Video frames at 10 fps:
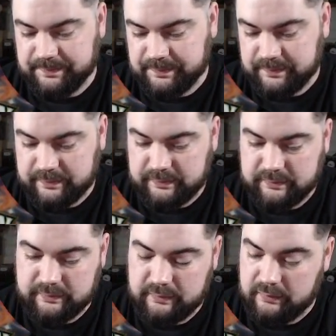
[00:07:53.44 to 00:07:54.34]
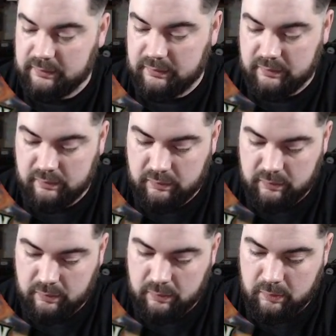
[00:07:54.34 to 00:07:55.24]

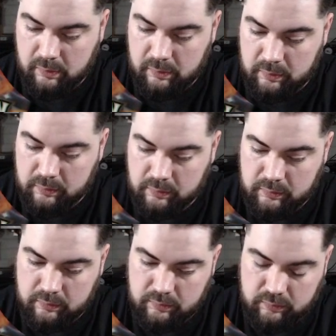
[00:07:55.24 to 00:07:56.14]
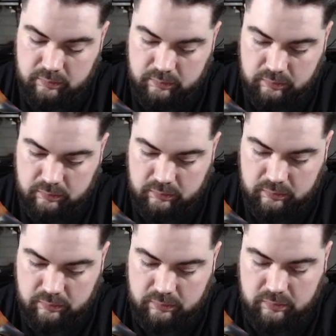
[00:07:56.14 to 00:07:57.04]

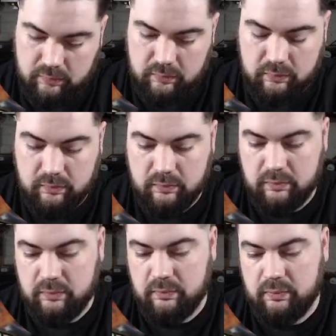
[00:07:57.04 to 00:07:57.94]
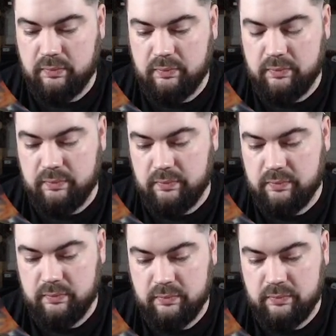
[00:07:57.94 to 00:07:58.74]
(no one is talking)